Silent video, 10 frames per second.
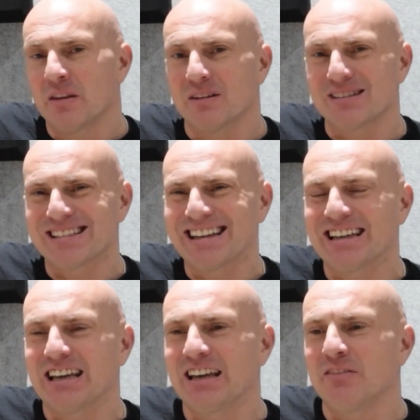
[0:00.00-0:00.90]
they're
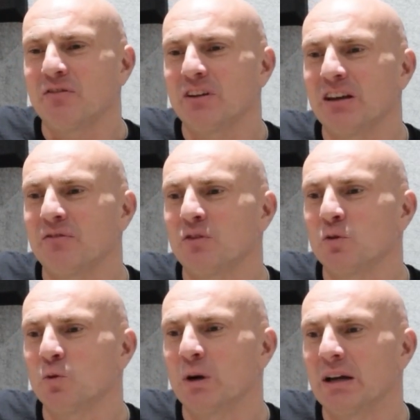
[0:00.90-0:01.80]
saying if
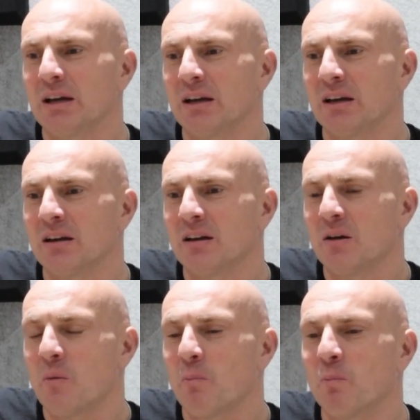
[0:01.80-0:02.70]
you
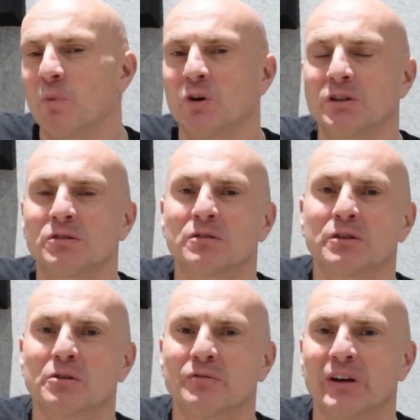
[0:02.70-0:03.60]
monitor
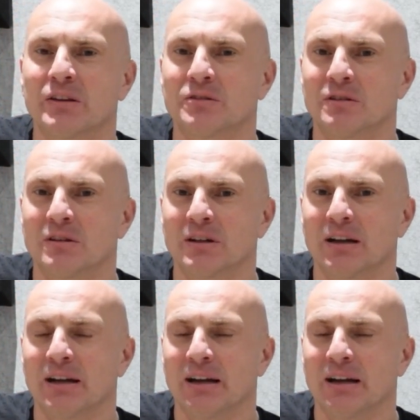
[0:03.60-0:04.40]
your vendor